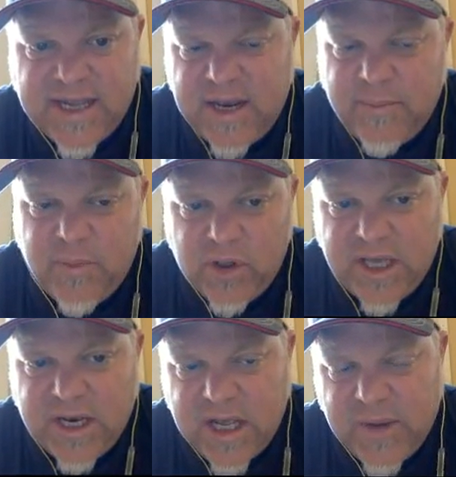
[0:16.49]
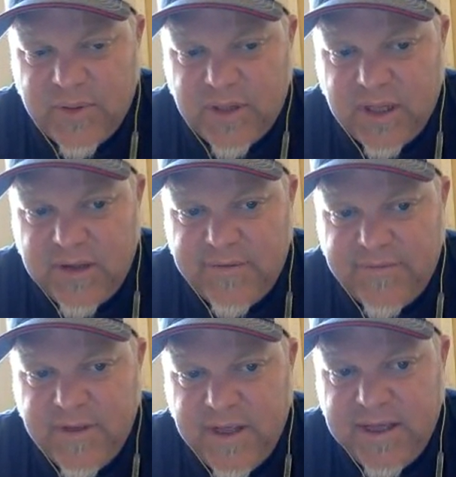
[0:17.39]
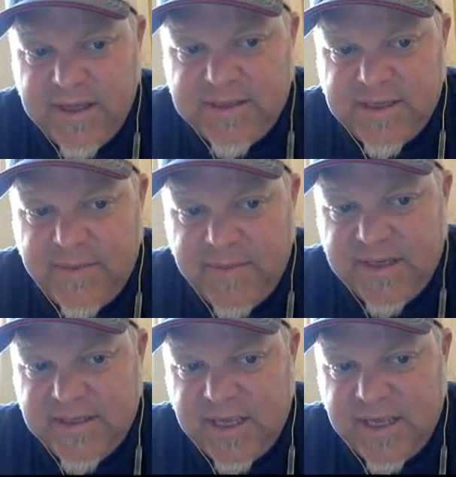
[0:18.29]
I kind of pulled out a couple of assignments